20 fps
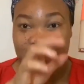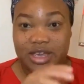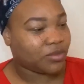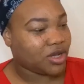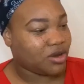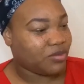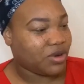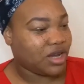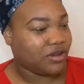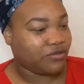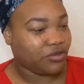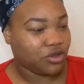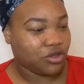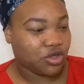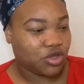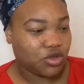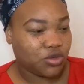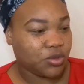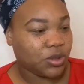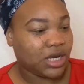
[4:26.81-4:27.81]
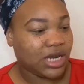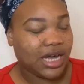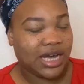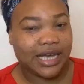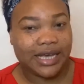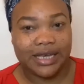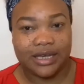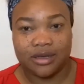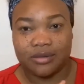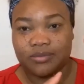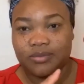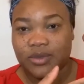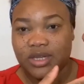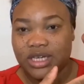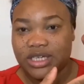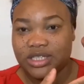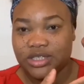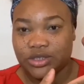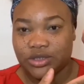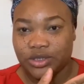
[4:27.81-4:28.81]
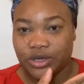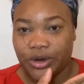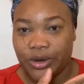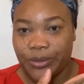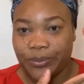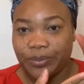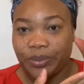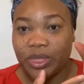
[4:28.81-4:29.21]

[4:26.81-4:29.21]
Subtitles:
I might have gone too light, I don't know.